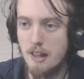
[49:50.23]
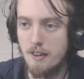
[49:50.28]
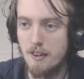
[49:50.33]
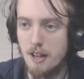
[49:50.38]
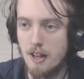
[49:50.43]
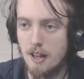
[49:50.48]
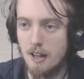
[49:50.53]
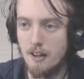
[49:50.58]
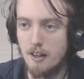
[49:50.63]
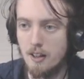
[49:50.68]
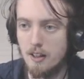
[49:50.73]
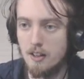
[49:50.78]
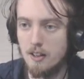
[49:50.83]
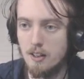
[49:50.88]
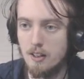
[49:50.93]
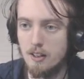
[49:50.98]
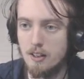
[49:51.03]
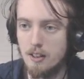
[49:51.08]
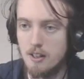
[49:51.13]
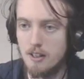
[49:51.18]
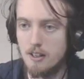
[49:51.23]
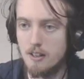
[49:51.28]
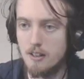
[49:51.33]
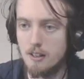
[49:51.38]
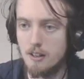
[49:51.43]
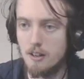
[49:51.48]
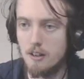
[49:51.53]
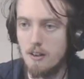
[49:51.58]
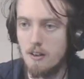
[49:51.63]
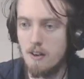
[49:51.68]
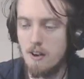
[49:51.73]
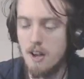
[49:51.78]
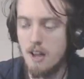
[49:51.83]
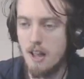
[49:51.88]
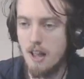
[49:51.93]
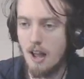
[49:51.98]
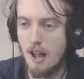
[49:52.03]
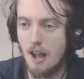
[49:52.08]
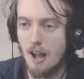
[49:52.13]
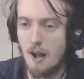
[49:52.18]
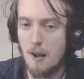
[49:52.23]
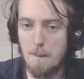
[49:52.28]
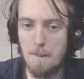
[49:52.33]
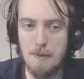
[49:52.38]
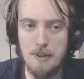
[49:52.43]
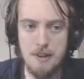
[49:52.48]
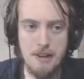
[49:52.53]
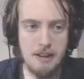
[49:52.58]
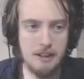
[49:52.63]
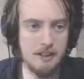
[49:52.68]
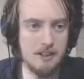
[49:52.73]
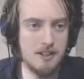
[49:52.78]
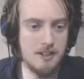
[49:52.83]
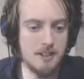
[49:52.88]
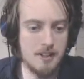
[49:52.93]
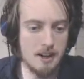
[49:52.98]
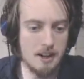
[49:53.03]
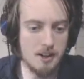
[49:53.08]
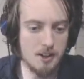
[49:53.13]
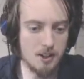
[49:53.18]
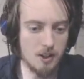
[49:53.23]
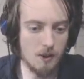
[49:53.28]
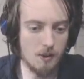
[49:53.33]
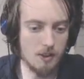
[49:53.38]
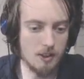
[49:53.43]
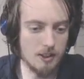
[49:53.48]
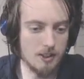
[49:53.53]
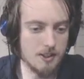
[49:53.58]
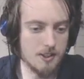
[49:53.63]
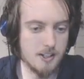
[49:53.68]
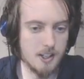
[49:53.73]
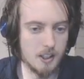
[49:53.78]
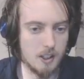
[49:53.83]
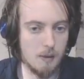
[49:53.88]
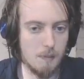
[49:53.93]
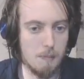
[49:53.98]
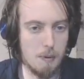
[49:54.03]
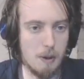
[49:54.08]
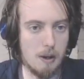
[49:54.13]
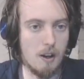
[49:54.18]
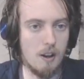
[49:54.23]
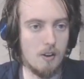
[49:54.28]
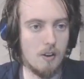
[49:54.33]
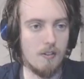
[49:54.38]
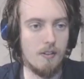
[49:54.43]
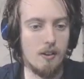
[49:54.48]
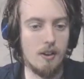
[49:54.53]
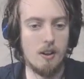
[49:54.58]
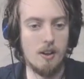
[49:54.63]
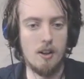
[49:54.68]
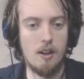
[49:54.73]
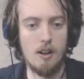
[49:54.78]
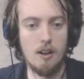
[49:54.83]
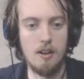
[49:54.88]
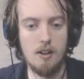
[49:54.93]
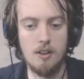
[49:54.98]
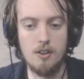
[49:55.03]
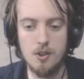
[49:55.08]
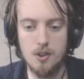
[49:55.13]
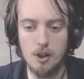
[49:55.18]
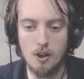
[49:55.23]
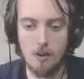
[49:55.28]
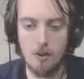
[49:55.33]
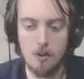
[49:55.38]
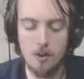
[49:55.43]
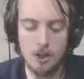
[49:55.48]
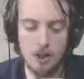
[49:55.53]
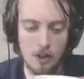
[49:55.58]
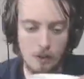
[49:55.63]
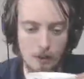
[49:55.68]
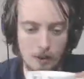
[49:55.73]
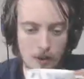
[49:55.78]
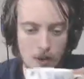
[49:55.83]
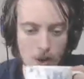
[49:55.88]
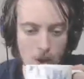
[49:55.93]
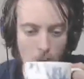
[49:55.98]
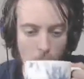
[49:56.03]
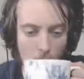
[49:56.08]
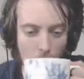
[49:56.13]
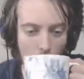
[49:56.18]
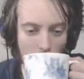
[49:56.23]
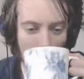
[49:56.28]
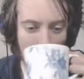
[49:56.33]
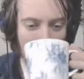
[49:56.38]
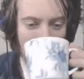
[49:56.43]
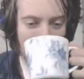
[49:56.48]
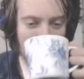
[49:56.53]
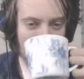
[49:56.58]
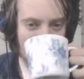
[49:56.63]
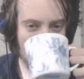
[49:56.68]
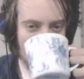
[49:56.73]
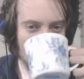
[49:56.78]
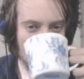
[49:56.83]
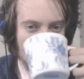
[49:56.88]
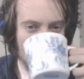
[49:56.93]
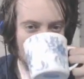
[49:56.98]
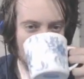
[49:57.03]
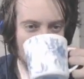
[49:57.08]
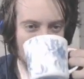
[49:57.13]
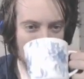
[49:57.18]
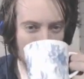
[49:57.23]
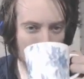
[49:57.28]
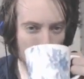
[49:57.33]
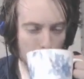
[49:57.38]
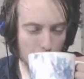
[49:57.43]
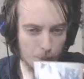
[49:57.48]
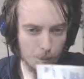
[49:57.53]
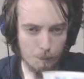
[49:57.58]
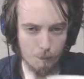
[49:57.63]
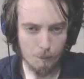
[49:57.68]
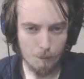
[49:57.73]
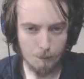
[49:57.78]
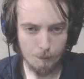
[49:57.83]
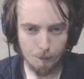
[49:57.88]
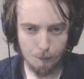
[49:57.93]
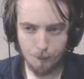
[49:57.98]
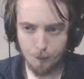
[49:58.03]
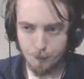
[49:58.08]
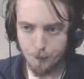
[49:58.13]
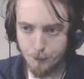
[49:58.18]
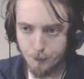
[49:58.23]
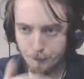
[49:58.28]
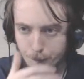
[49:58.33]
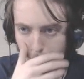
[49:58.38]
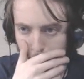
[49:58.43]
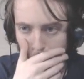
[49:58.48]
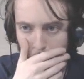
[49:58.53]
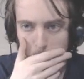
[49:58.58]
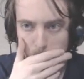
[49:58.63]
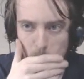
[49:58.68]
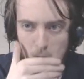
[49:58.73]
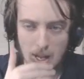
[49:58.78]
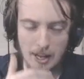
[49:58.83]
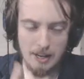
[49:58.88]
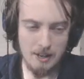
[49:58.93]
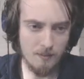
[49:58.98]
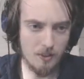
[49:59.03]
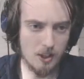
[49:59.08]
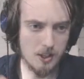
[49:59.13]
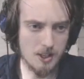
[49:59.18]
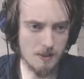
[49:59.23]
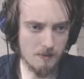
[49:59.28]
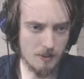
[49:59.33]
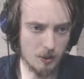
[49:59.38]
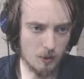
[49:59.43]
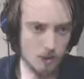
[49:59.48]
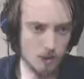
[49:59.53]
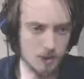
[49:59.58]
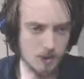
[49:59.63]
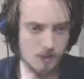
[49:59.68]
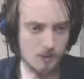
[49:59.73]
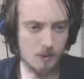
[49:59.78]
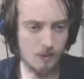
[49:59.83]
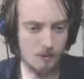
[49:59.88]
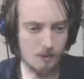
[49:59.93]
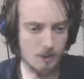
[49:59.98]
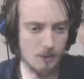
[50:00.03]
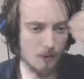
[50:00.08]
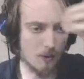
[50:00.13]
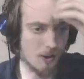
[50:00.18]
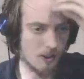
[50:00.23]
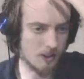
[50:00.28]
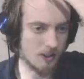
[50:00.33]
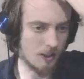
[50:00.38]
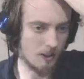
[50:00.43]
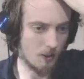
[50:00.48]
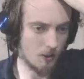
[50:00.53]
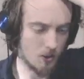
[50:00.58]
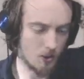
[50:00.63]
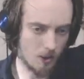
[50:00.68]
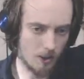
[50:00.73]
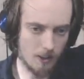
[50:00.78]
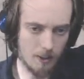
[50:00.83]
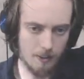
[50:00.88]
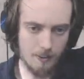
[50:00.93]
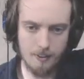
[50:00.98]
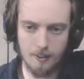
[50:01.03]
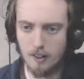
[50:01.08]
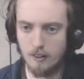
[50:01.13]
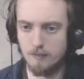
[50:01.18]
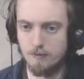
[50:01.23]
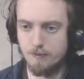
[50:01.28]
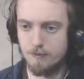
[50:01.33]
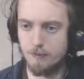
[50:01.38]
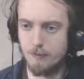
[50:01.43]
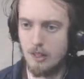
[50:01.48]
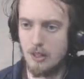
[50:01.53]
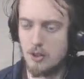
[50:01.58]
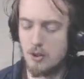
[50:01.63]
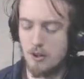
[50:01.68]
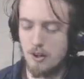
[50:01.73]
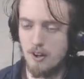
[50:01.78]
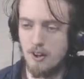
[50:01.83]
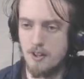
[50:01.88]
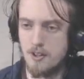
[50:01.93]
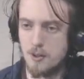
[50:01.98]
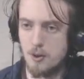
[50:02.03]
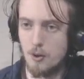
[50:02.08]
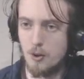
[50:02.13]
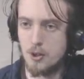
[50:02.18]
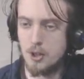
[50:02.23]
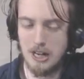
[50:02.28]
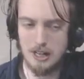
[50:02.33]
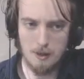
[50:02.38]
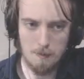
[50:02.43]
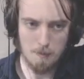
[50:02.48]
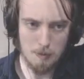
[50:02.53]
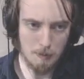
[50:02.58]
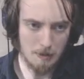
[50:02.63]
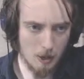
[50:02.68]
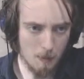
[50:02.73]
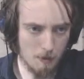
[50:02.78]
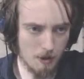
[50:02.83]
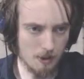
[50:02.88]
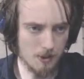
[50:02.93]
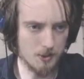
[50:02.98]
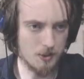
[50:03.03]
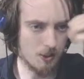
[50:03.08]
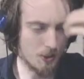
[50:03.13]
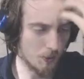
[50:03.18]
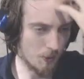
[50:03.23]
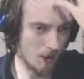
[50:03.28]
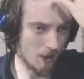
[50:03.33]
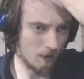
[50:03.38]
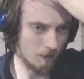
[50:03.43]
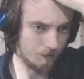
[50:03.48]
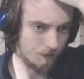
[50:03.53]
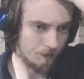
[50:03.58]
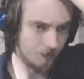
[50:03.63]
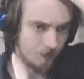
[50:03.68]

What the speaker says: then there you go. Next stage, let's go on to the second part of our show, shall we? And if you guys have any questions, feel free to ask, and I'll try and answer, or chat can probably help answer as well.